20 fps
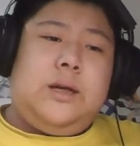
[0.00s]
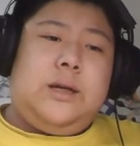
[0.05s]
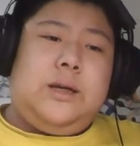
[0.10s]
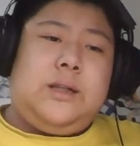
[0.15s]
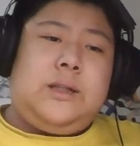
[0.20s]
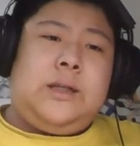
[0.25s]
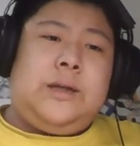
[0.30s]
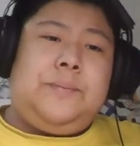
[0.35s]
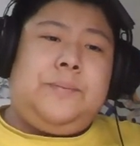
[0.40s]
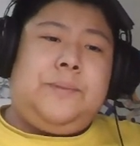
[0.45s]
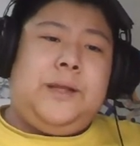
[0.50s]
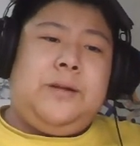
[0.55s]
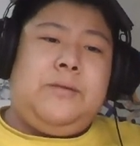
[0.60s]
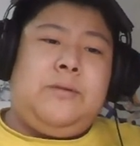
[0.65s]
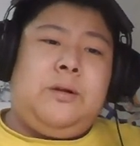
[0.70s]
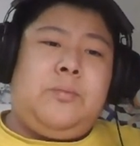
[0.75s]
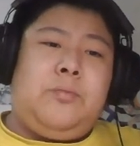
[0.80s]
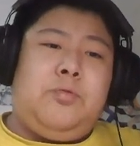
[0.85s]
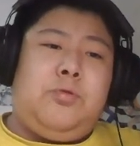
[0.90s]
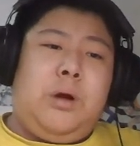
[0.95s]
Dippling
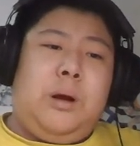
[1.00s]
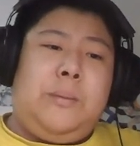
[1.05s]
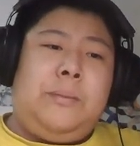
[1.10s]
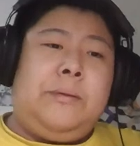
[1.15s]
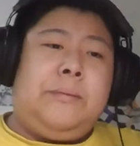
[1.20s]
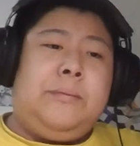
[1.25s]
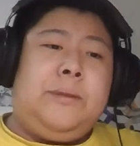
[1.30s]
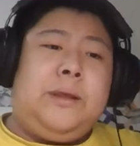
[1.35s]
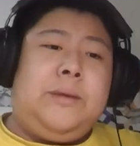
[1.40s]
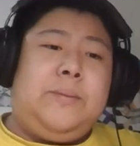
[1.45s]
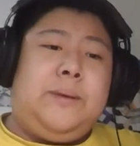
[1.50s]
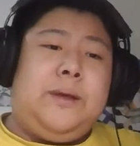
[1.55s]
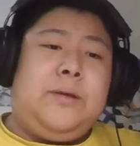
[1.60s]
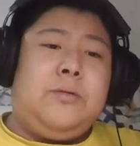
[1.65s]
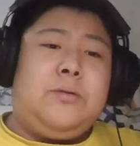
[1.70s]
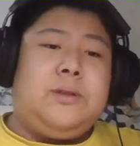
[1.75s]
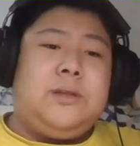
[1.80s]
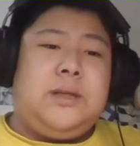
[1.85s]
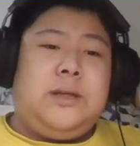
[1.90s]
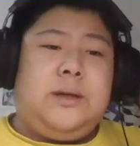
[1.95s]
will probably be
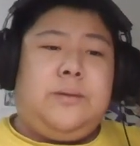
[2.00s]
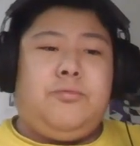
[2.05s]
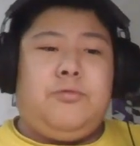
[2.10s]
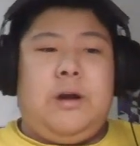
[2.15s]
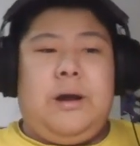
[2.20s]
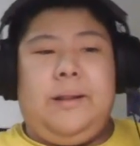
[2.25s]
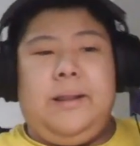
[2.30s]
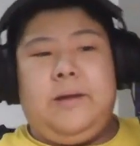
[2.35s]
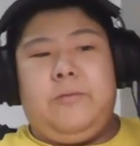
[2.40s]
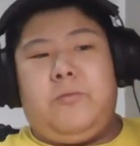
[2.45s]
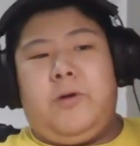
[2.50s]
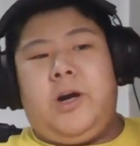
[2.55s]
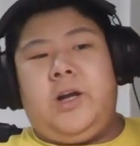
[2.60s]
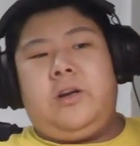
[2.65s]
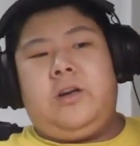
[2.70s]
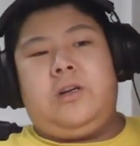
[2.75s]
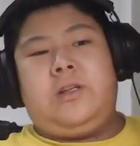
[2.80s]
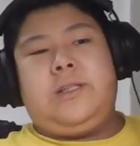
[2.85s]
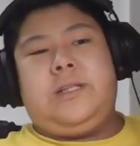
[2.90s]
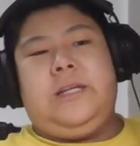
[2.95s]
using probably
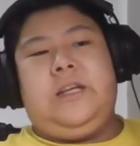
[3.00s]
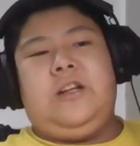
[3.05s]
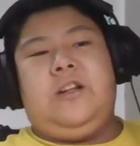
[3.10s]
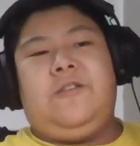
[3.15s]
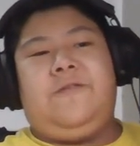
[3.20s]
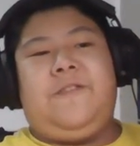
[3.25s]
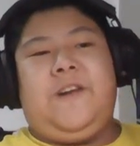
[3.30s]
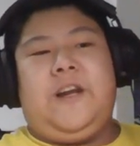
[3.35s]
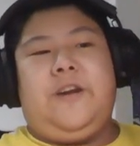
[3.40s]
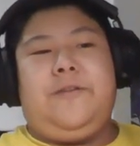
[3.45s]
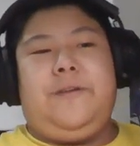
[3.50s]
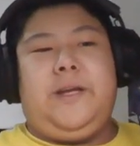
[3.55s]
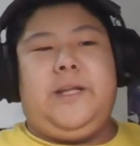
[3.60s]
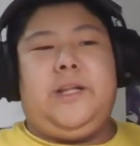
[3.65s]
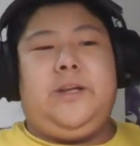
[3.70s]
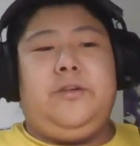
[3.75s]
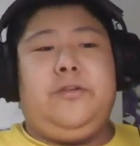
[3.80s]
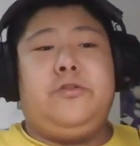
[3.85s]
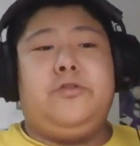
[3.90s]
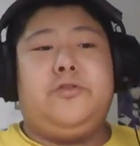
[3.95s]
Water, Steel, Fairy,
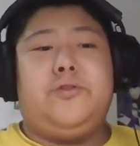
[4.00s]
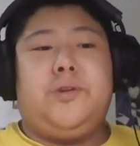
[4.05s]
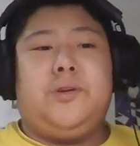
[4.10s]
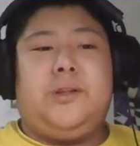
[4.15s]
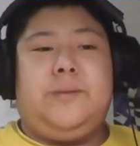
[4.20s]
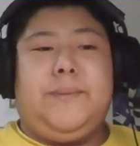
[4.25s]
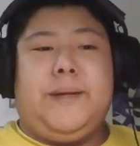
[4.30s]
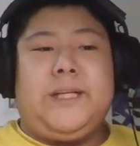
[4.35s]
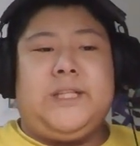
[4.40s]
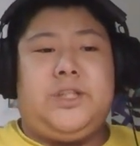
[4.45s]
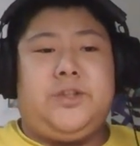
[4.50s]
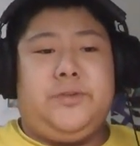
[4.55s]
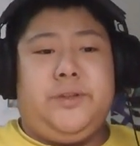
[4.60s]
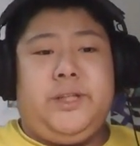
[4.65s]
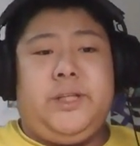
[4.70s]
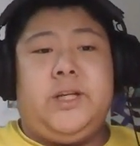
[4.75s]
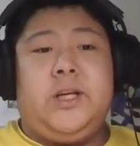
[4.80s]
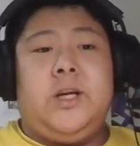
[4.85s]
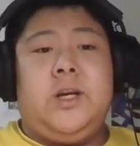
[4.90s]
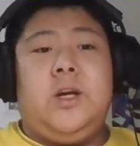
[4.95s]
the usual best
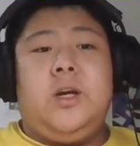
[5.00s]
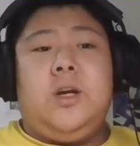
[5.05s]
tree.